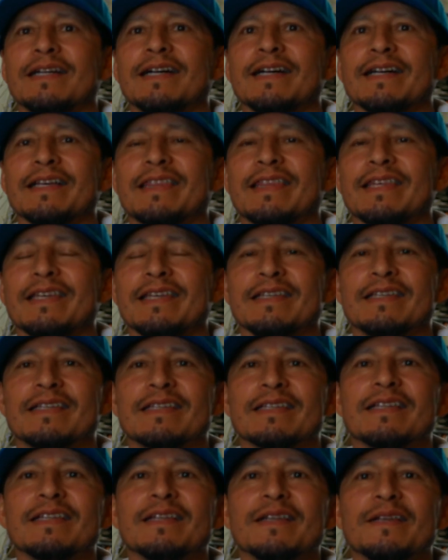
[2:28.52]
I
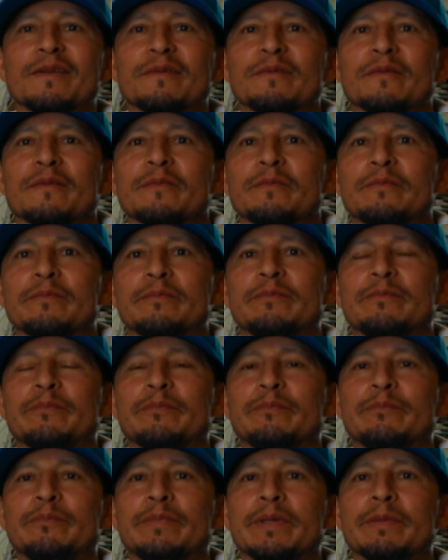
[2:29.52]
think
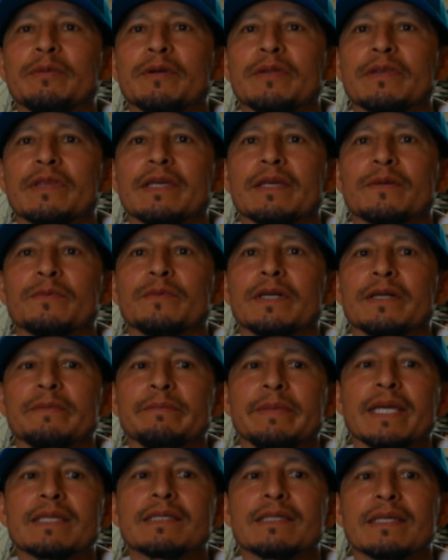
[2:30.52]
people think we're
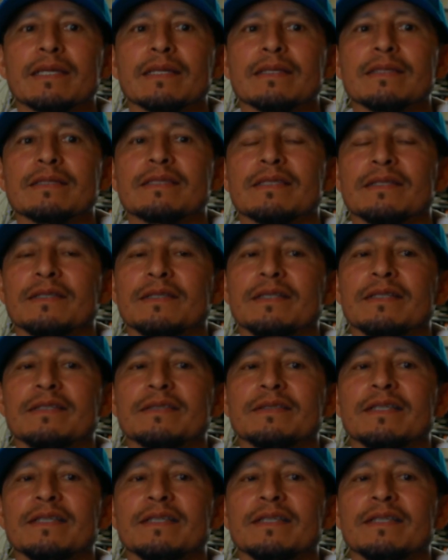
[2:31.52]
Mexicans, or